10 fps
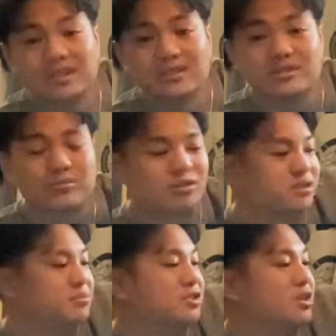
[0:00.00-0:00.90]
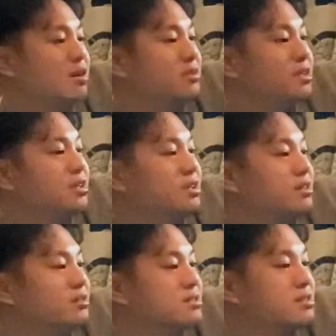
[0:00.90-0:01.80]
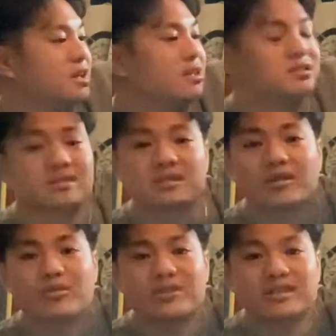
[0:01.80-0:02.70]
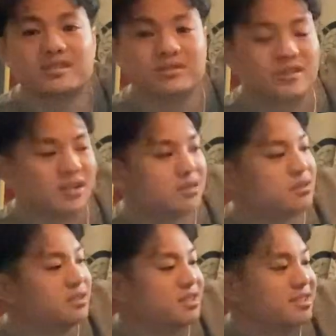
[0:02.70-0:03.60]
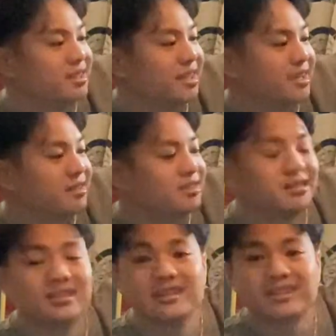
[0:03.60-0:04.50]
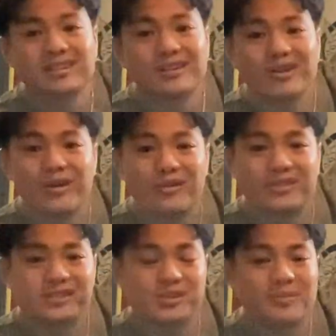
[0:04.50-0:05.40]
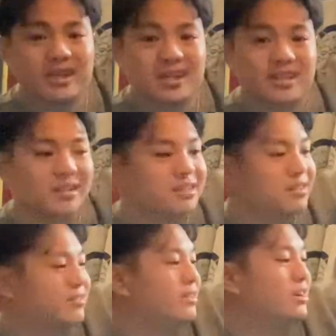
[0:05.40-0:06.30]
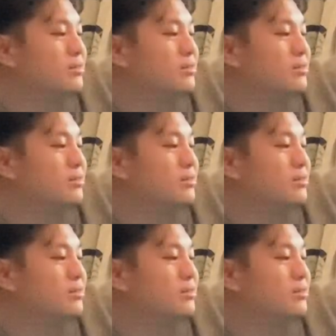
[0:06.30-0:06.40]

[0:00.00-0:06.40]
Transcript: use it more as a pajama here in the States. I wore it to Disneyland over in Japan, and it fared